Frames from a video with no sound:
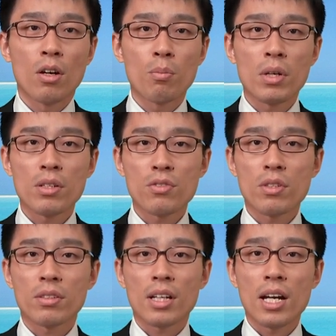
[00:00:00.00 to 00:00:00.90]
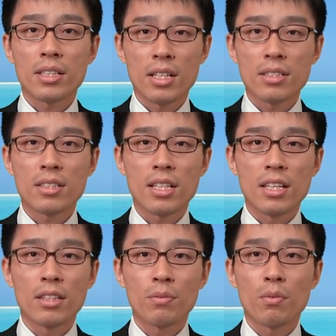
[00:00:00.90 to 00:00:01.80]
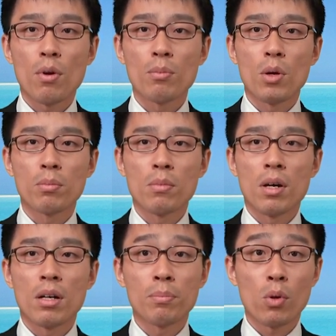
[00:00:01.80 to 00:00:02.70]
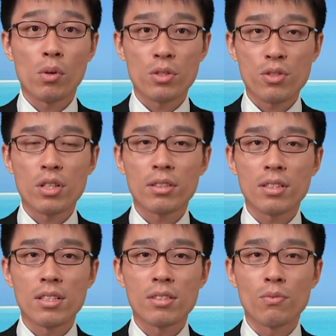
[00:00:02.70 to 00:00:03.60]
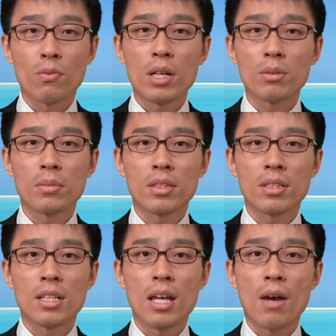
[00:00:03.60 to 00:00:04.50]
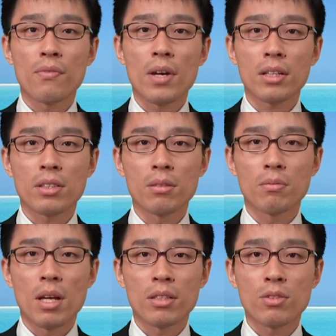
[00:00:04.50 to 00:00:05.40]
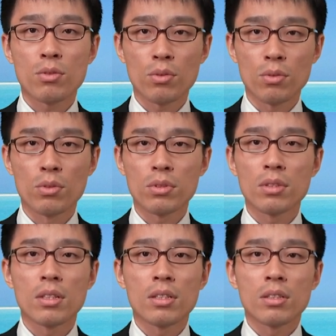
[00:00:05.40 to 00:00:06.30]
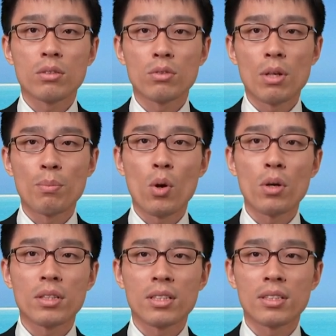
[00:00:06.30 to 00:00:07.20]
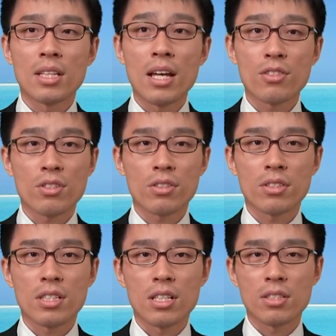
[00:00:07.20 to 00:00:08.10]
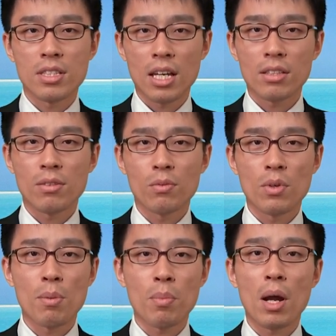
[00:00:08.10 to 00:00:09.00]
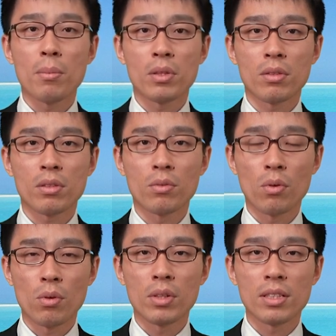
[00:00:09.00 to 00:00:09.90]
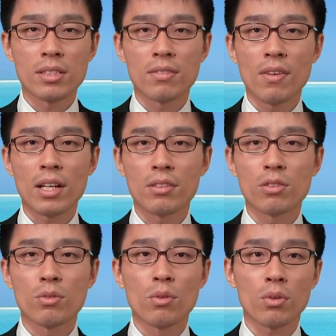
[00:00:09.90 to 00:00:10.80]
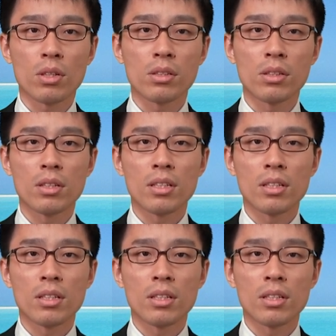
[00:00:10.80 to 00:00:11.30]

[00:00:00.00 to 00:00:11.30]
Operational guidance in the form of a polar chart is one of the effective tools to avoid the dangerous sea state where parametric rolling is likely to occur.